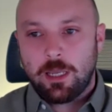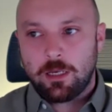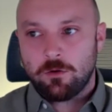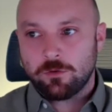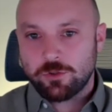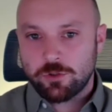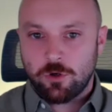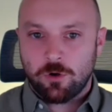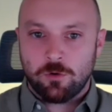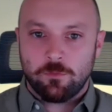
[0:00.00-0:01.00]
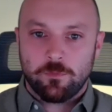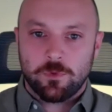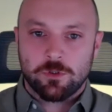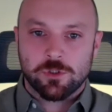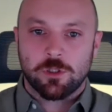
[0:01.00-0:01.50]
And also,
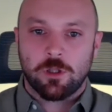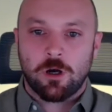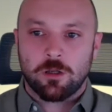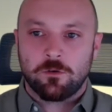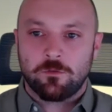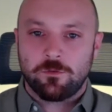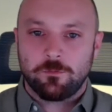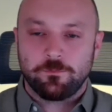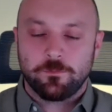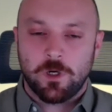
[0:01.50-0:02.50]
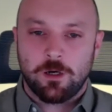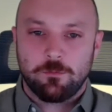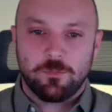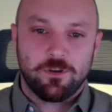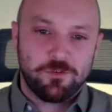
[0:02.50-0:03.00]
there's a lot of, um,
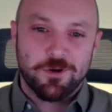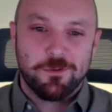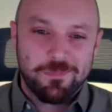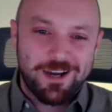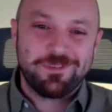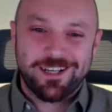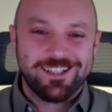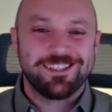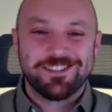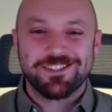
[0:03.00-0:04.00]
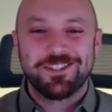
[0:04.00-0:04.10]
if you don't mind me, I'll just